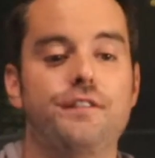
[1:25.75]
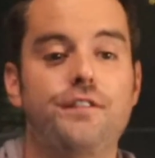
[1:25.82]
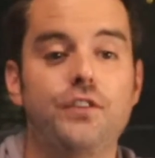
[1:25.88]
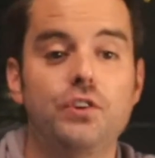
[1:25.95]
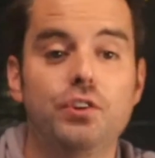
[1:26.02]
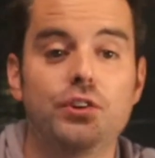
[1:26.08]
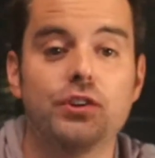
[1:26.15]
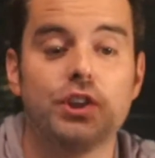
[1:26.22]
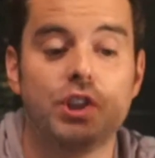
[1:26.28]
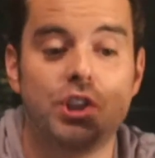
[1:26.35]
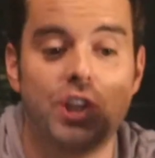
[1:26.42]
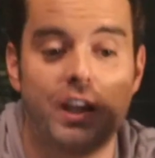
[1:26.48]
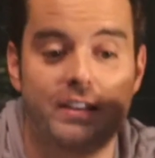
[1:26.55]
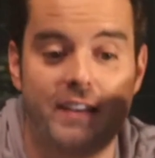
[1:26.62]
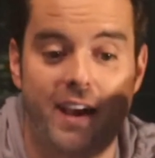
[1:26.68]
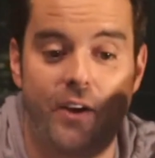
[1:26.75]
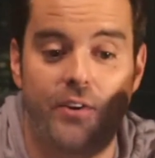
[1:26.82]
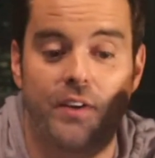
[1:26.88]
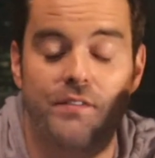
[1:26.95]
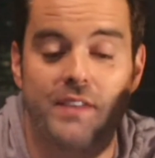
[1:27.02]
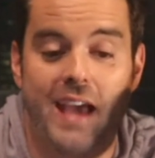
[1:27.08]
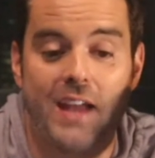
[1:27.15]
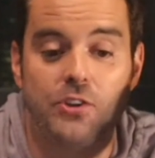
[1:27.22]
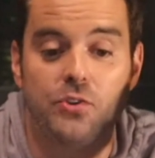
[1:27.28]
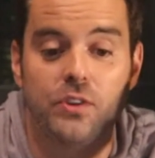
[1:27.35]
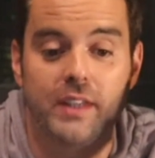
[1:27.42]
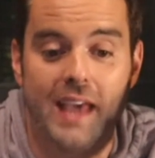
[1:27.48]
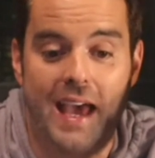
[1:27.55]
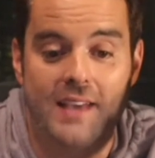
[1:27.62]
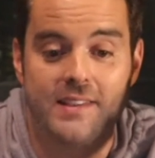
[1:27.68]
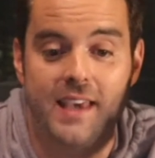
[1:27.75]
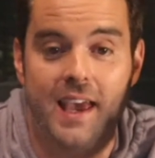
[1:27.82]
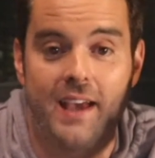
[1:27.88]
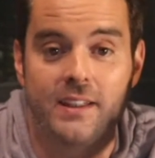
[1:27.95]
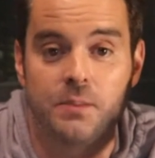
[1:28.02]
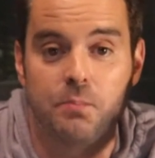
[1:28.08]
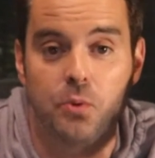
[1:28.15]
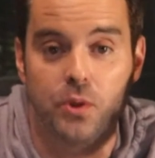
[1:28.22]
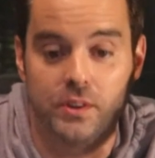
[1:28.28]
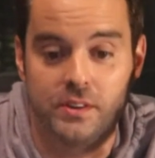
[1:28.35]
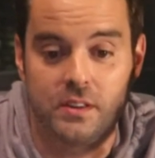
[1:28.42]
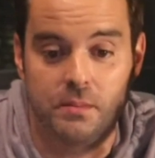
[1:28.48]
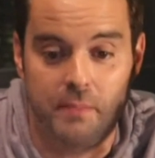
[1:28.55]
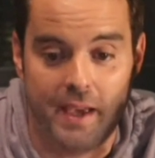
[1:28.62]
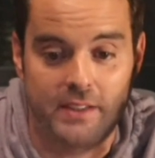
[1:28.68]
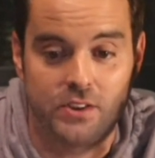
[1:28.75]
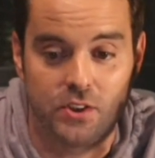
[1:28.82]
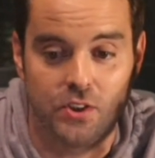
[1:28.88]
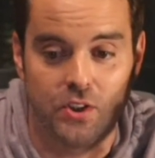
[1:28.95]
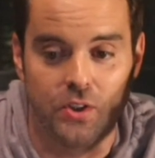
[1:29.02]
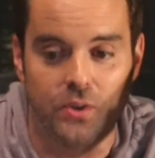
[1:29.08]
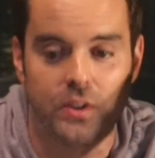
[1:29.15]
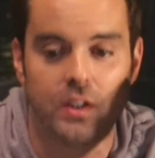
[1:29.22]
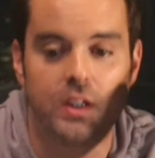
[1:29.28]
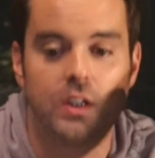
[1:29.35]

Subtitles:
full shutdown of natural gas exports to Mexico.